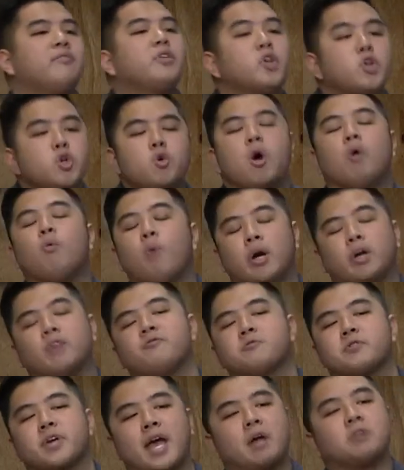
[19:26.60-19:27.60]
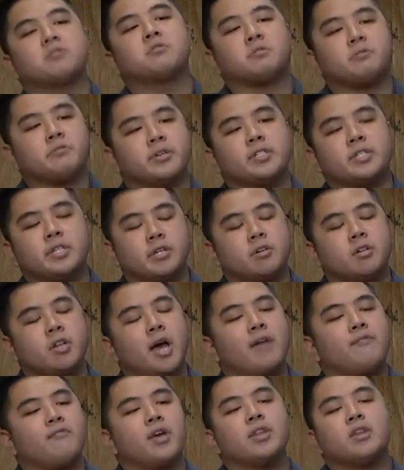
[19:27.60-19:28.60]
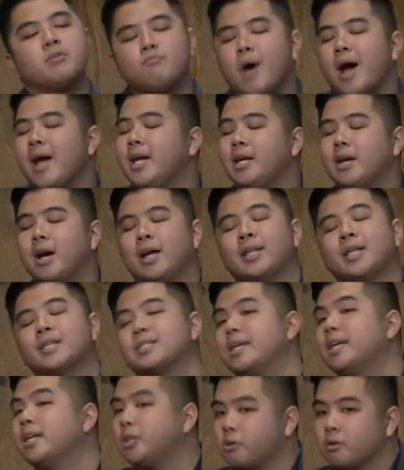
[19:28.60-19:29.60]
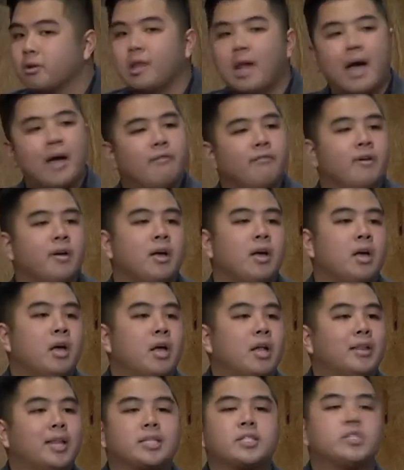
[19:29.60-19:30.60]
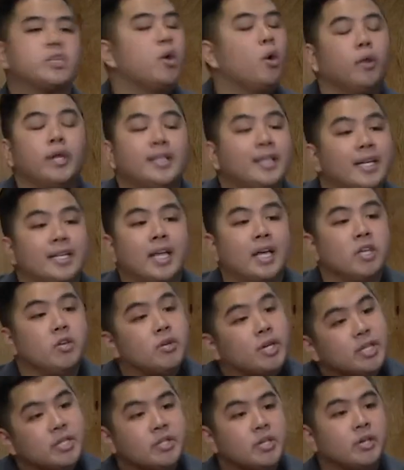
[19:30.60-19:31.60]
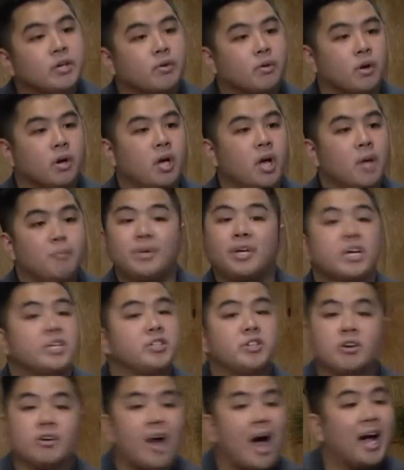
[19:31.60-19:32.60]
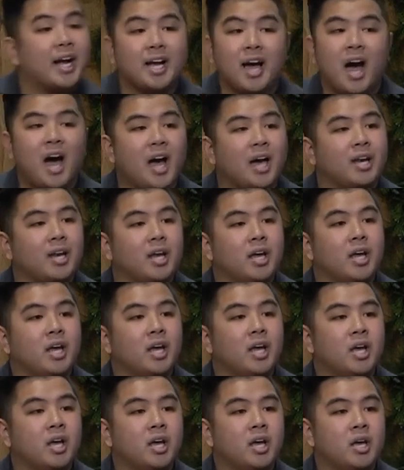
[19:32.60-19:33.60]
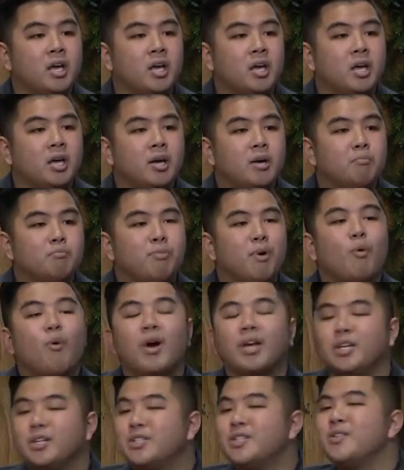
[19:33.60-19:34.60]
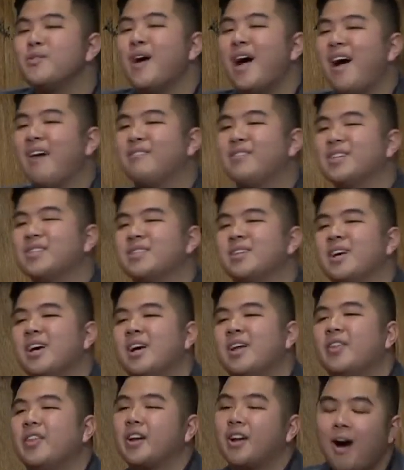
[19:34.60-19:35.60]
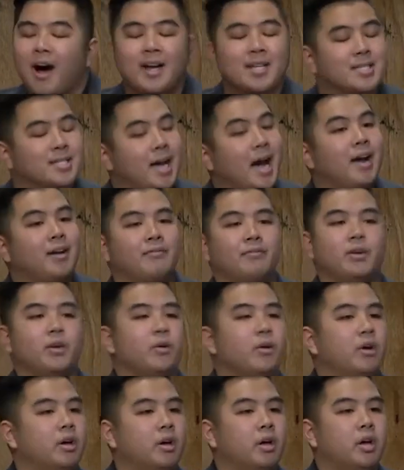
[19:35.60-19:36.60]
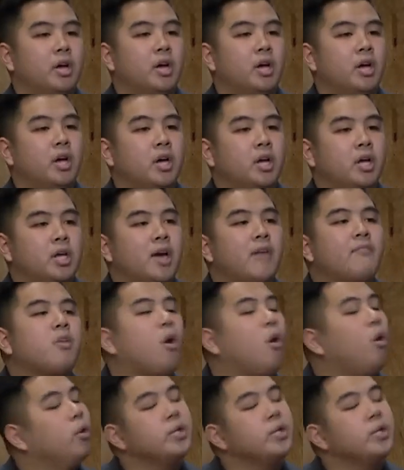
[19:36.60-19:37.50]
who a wonderful counselor is in your life and the mighty God that's in your life. That's the only thing that you can do because you're not God. But what you do have is the God inside of you. You have the Holy